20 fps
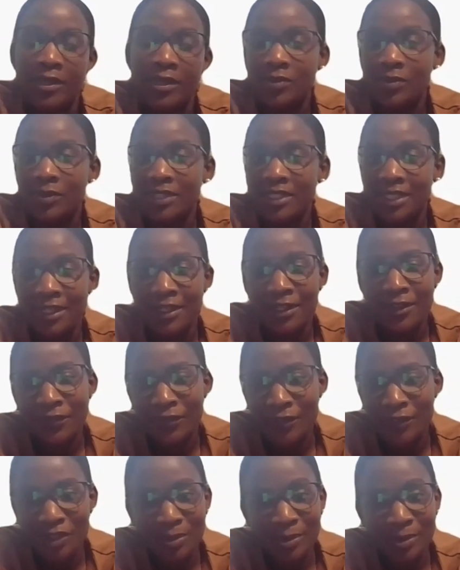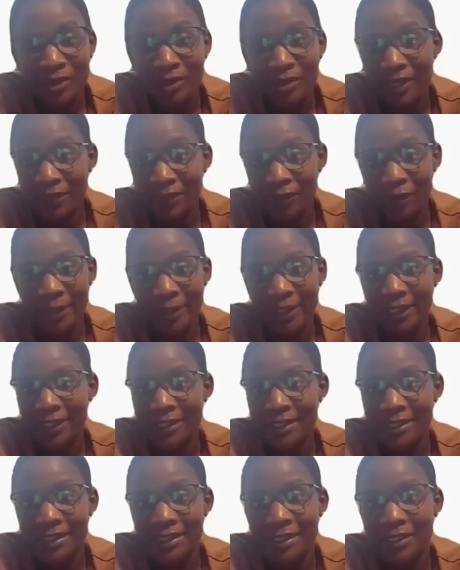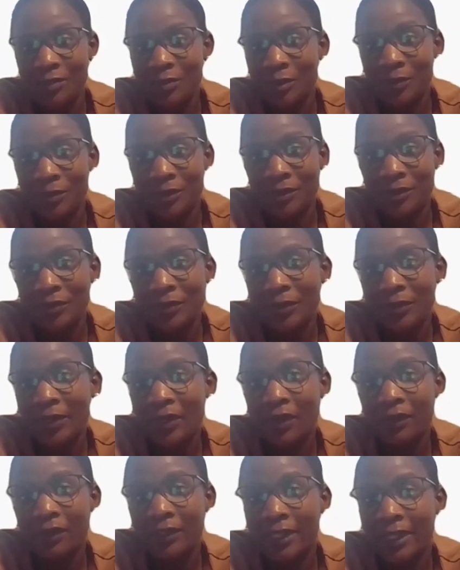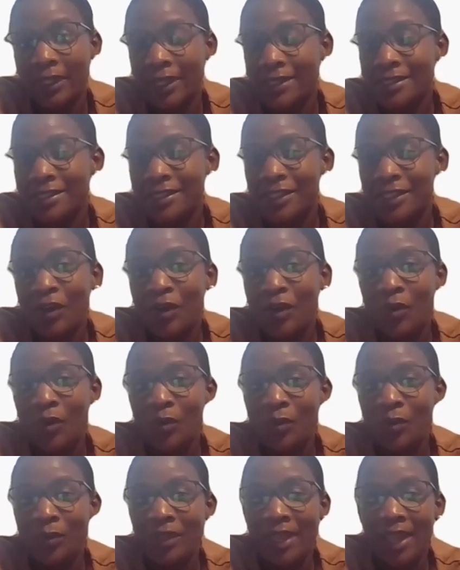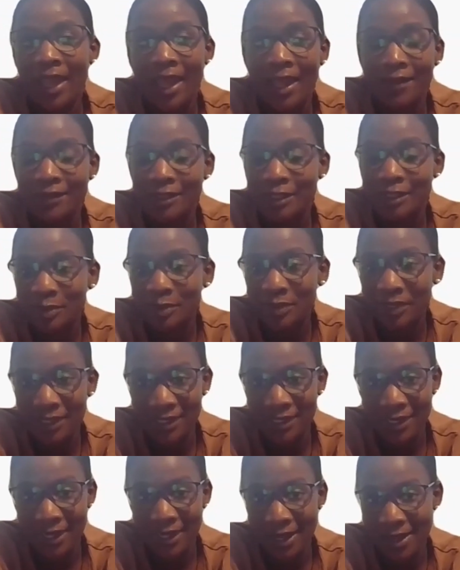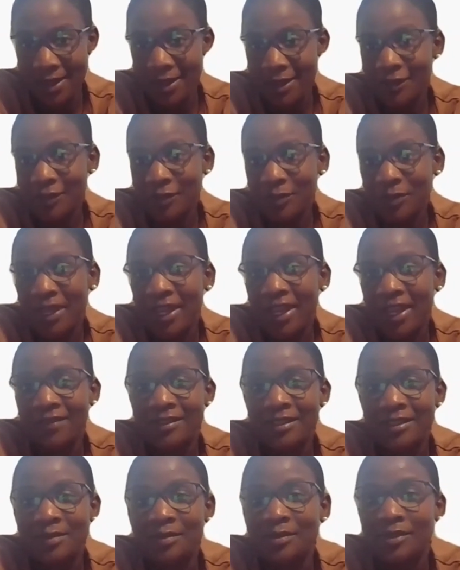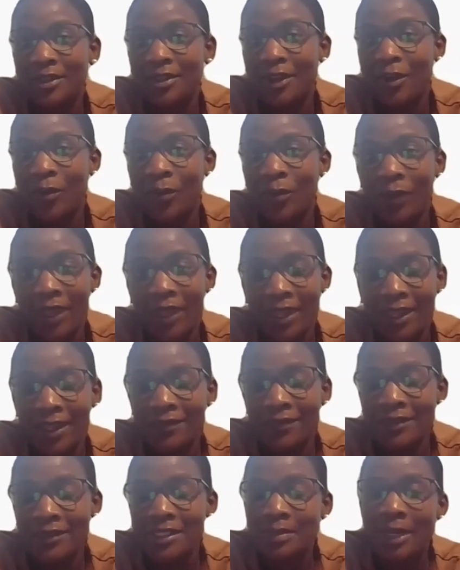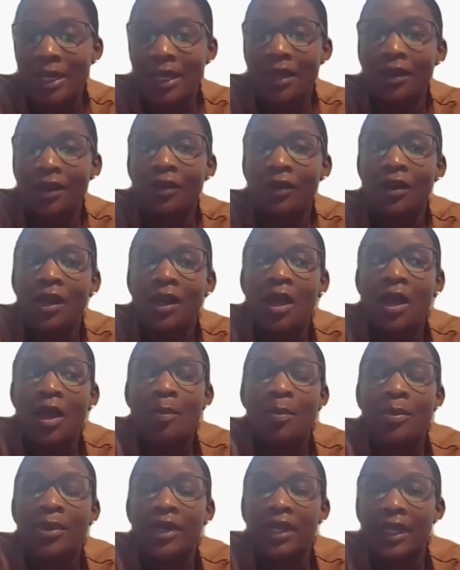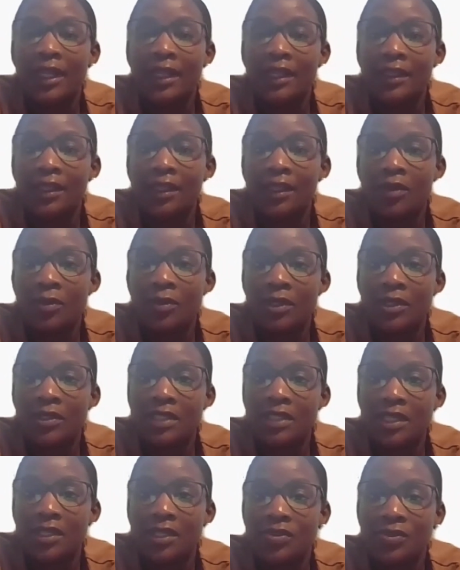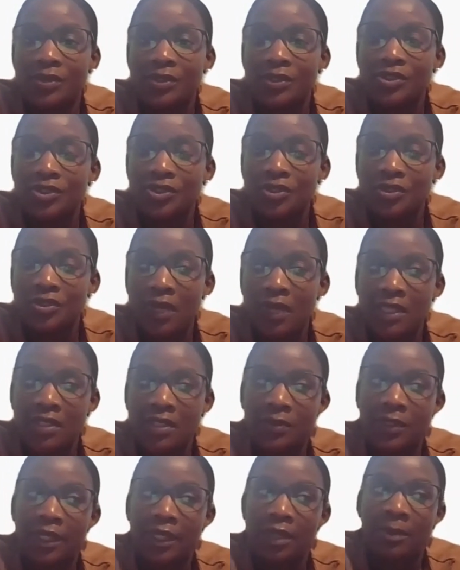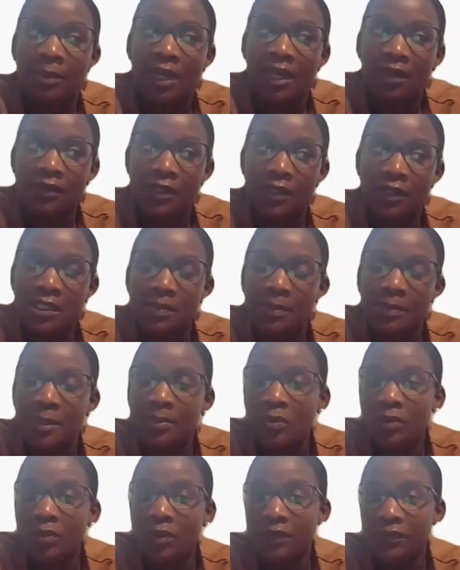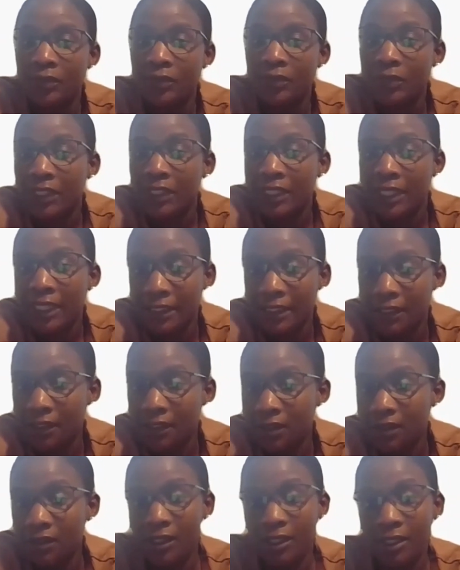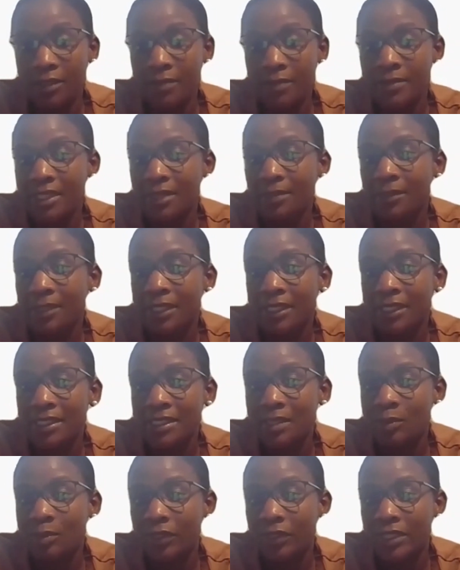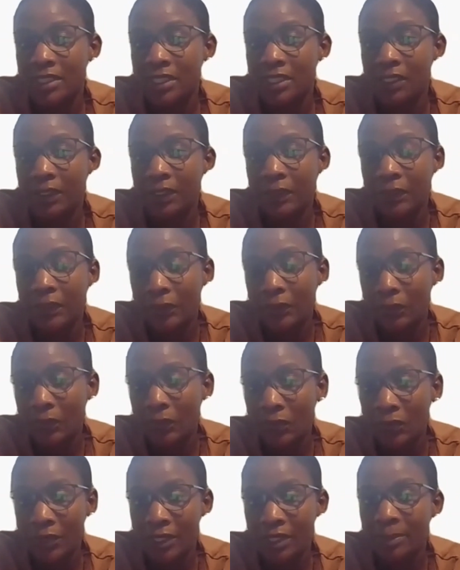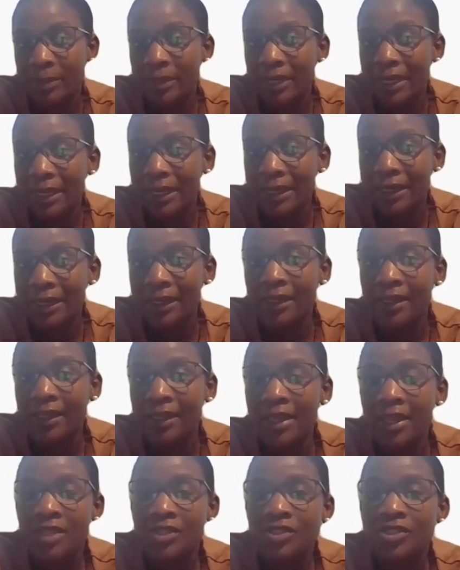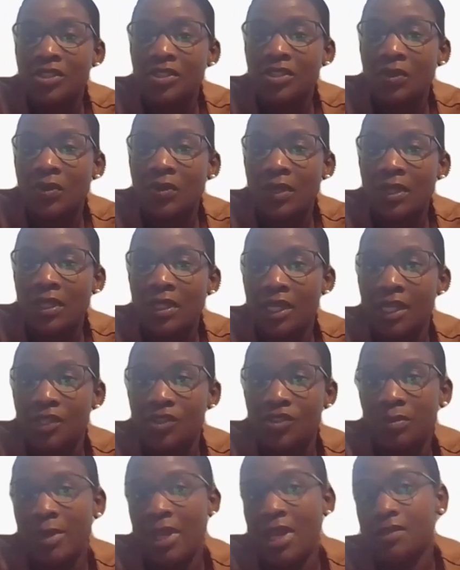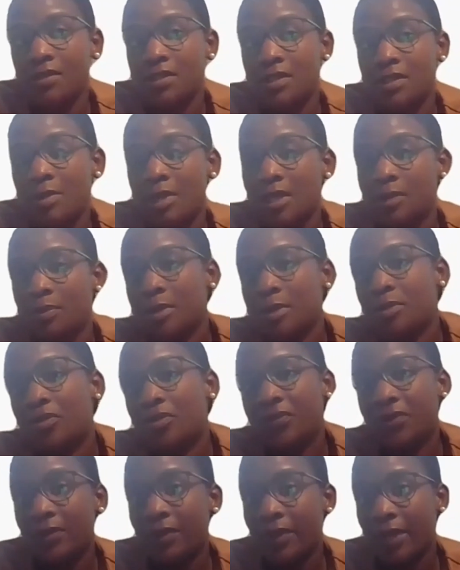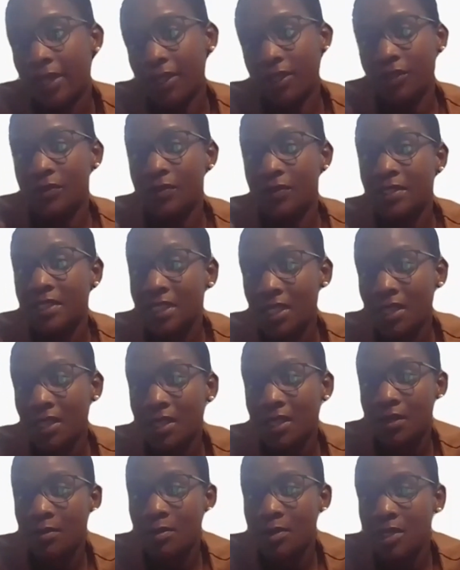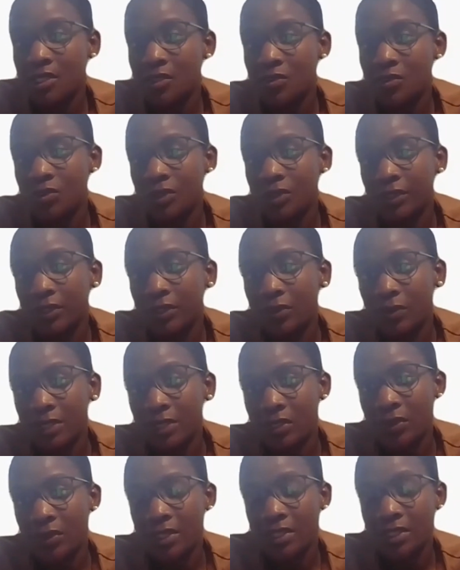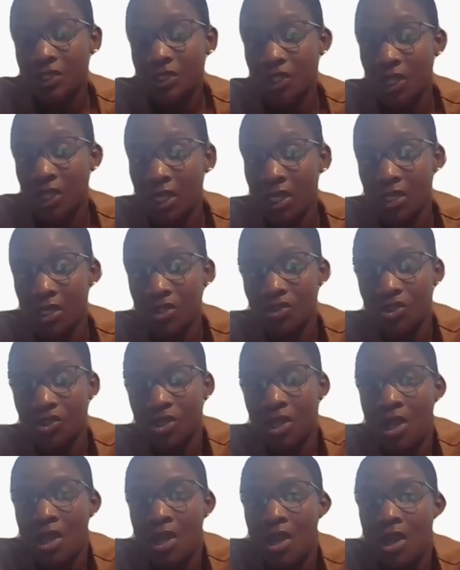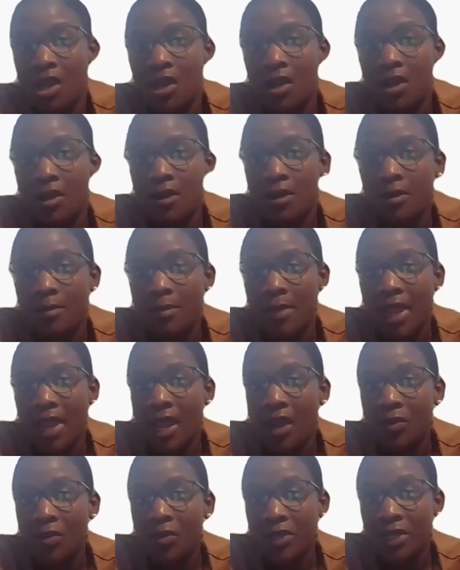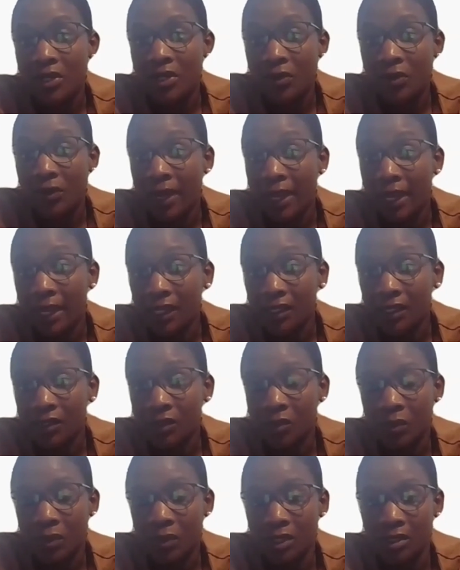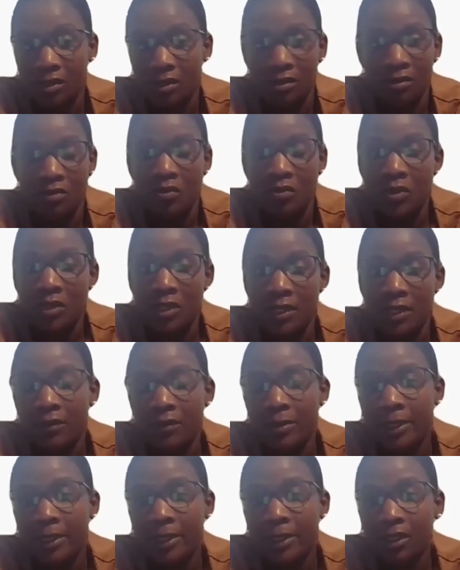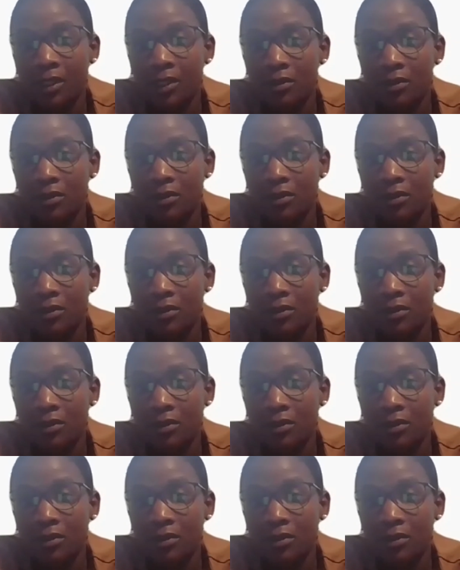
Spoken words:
we sit in a fishbowl. Everybody can see what we're doing all day. So we have to be kind. We have to, wave and smile. But I think what you said is really true. As we come out of this, people want to feel connected. Something as simple as a hello or goodbye, just going the extra mile to make people feel like you see them is really what's going to change how we interact with everybody.